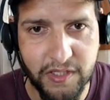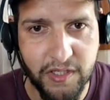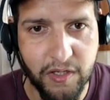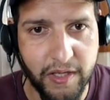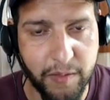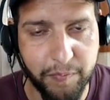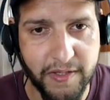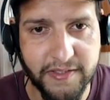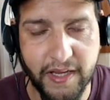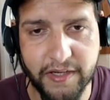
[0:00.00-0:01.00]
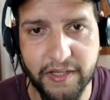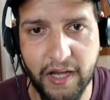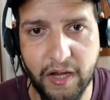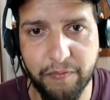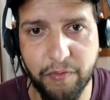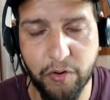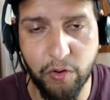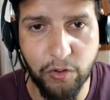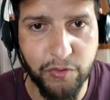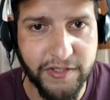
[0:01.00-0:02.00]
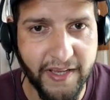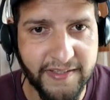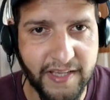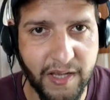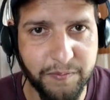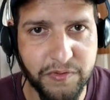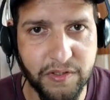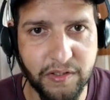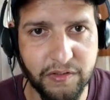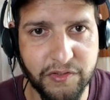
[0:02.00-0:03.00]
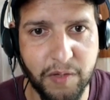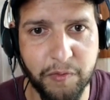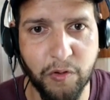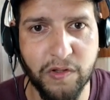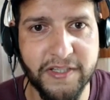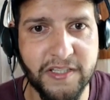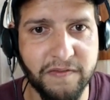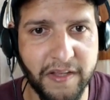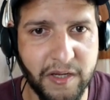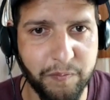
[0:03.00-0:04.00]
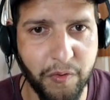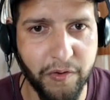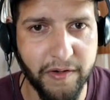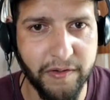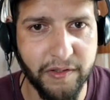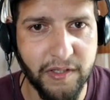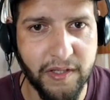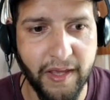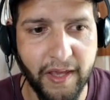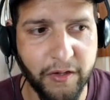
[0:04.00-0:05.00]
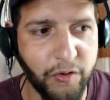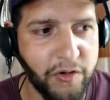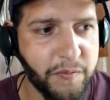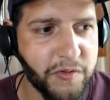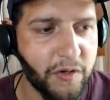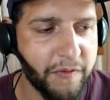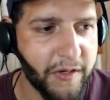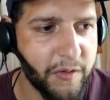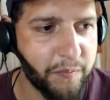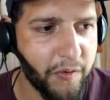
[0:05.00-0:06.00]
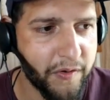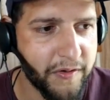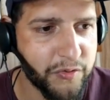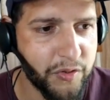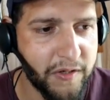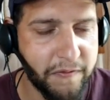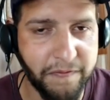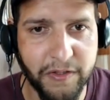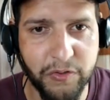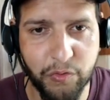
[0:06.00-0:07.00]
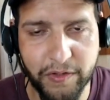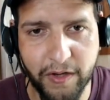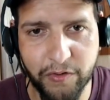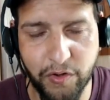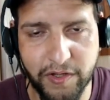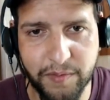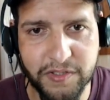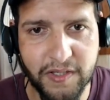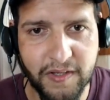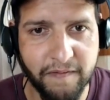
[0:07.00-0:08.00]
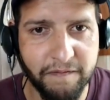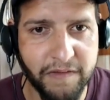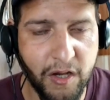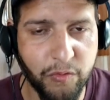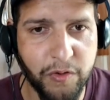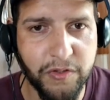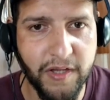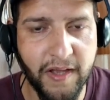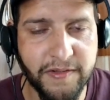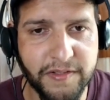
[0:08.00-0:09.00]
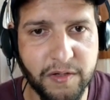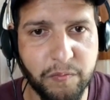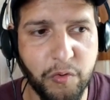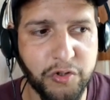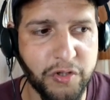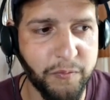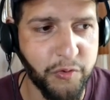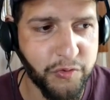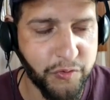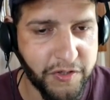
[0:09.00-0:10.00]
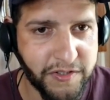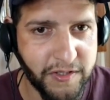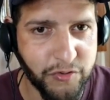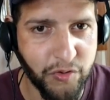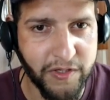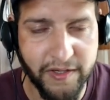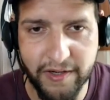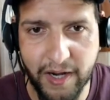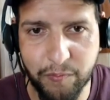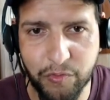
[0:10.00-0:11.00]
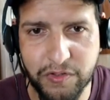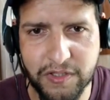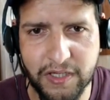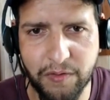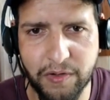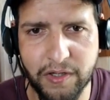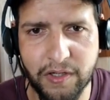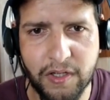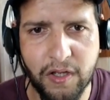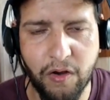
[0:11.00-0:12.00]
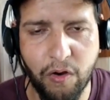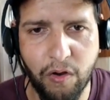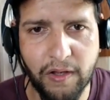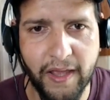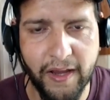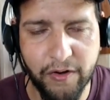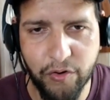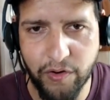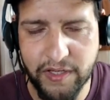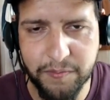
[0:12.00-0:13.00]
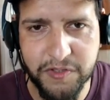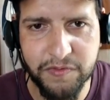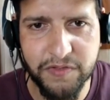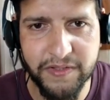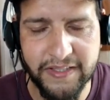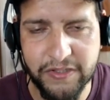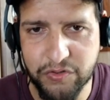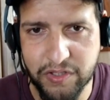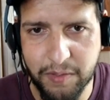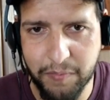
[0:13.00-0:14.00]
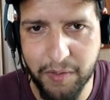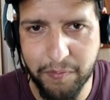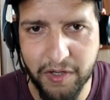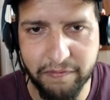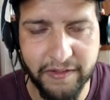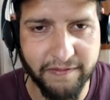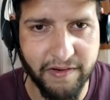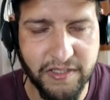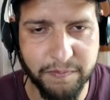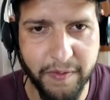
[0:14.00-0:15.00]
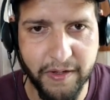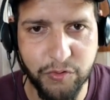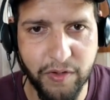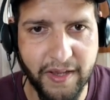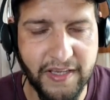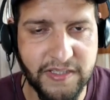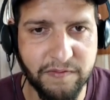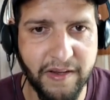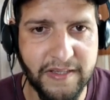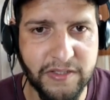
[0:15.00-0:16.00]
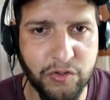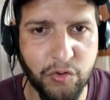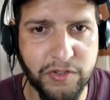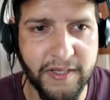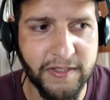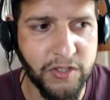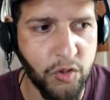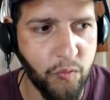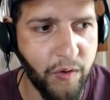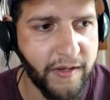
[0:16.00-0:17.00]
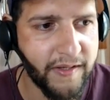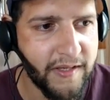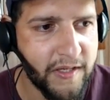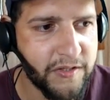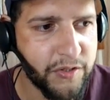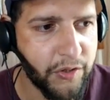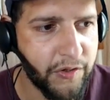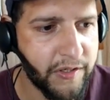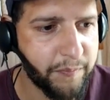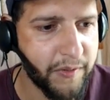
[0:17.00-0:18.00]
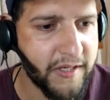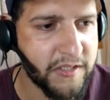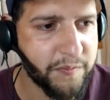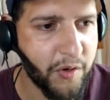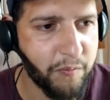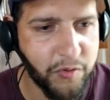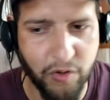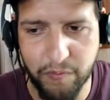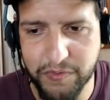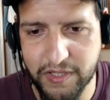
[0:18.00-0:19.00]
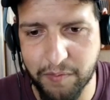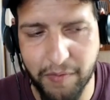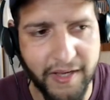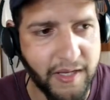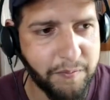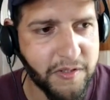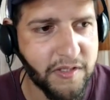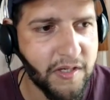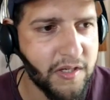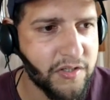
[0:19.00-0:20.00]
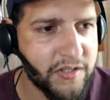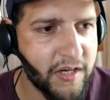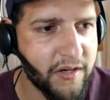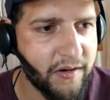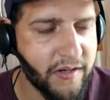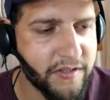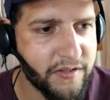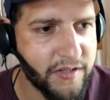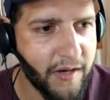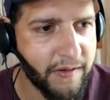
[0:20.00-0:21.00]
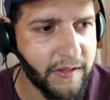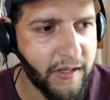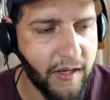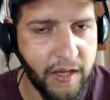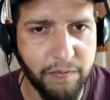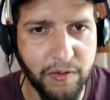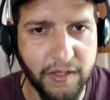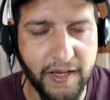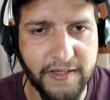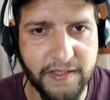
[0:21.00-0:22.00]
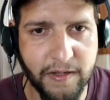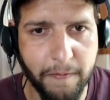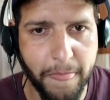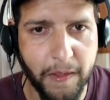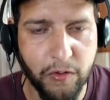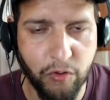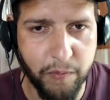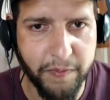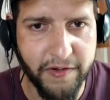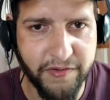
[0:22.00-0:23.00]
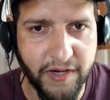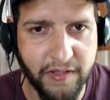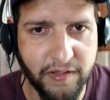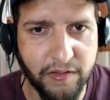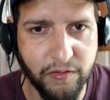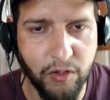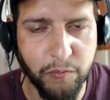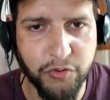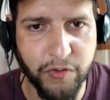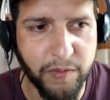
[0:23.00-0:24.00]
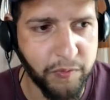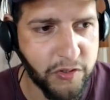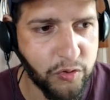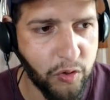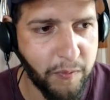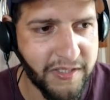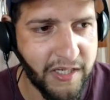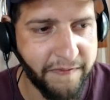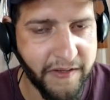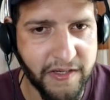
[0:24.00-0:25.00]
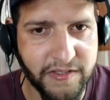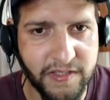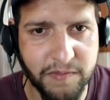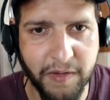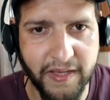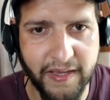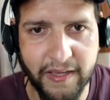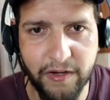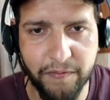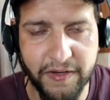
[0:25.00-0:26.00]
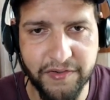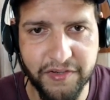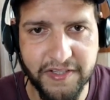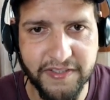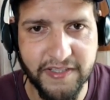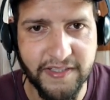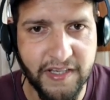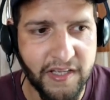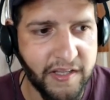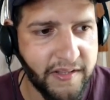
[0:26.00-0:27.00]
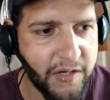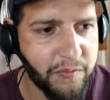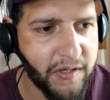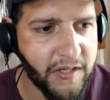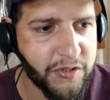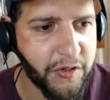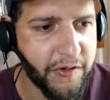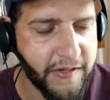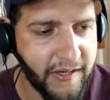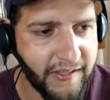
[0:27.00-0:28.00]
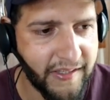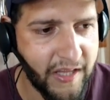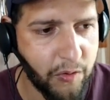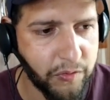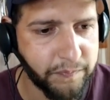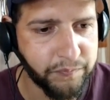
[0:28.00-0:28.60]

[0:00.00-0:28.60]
A plus, and for all those exams, terminology is very important. Acronyms are very important. So if we know the acronyms, we are going to answer most of those questions. So here I am going to cover all acronyms which we need to remember with respect to SY0601 Security Plus from CompTIA. My name is Sheikh Rashid Javed. I work as a corporate trainer, almost 20 plus global certifications. My area of interest is network security and cloud.